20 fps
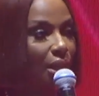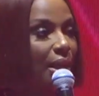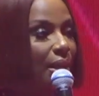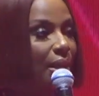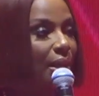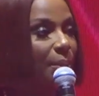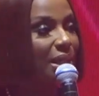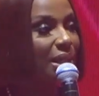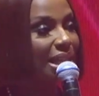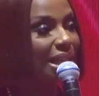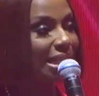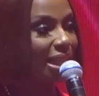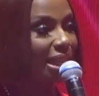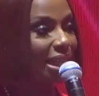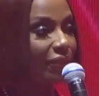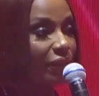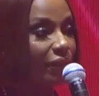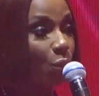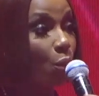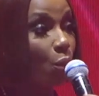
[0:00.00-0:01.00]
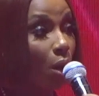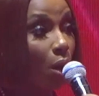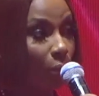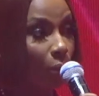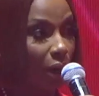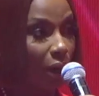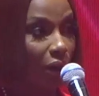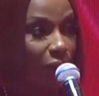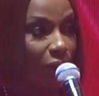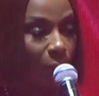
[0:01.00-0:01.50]
Please give a warm round
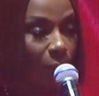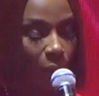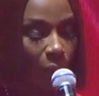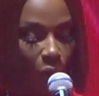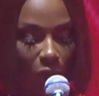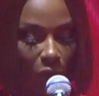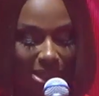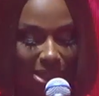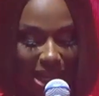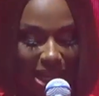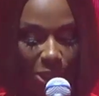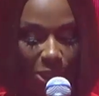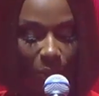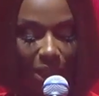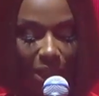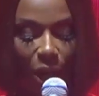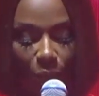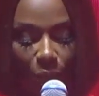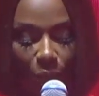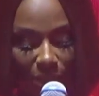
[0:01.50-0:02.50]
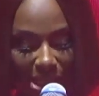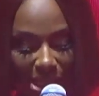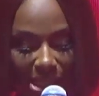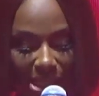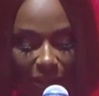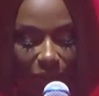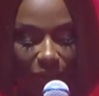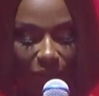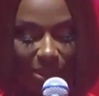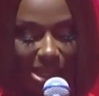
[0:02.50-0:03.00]
of applause as we now receive
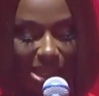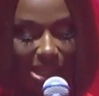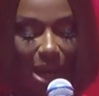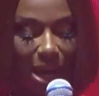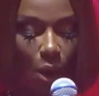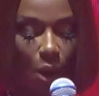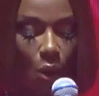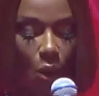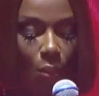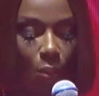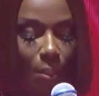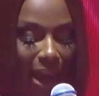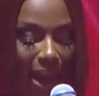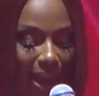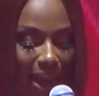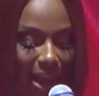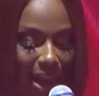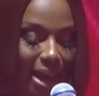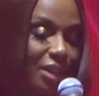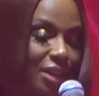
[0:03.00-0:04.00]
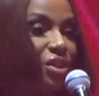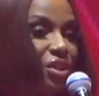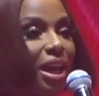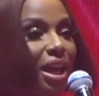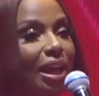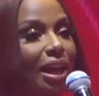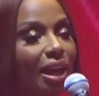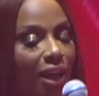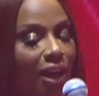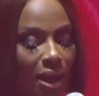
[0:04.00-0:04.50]
Mr.
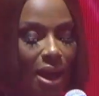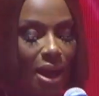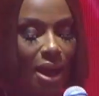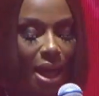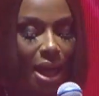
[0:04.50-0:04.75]
Ajayi, the